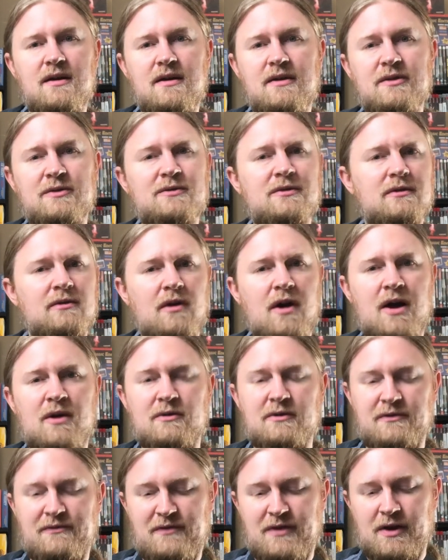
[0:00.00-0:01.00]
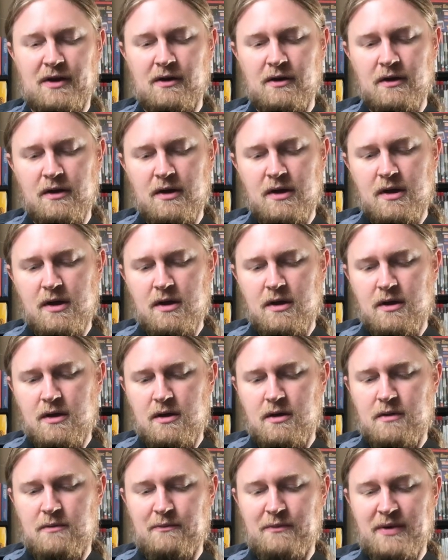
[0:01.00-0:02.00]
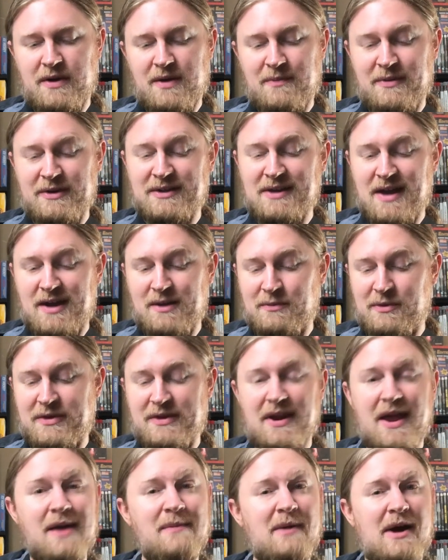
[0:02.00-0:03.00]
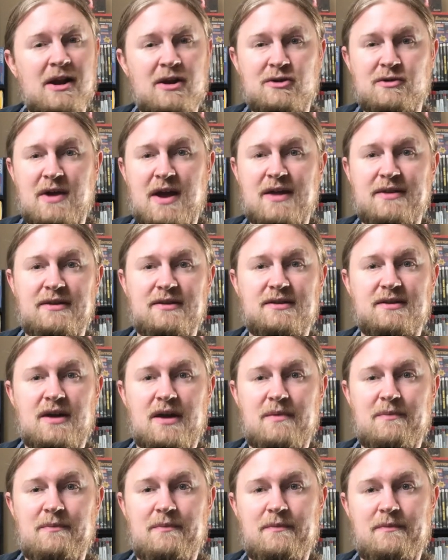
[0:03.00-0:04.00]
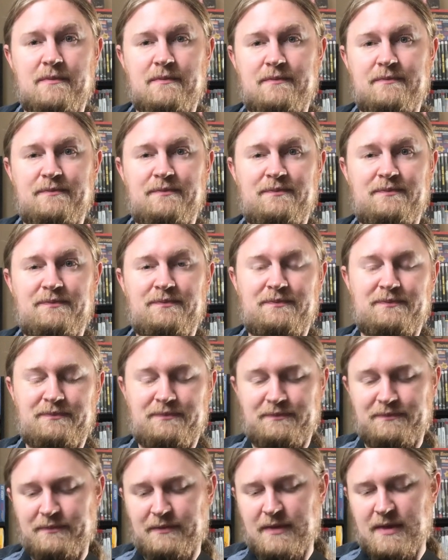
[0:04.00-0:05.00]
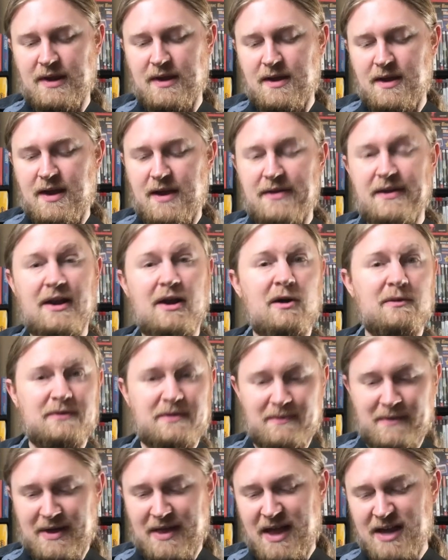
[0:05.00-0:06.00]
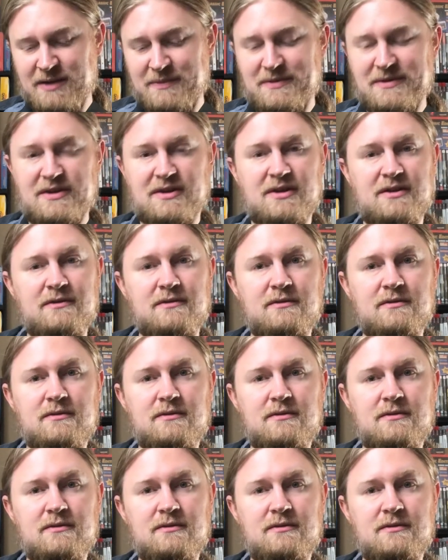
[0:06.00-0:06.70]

This one's a little awkward to finger, but I basically end up with an A minor triad this time. And then I go up to my last position,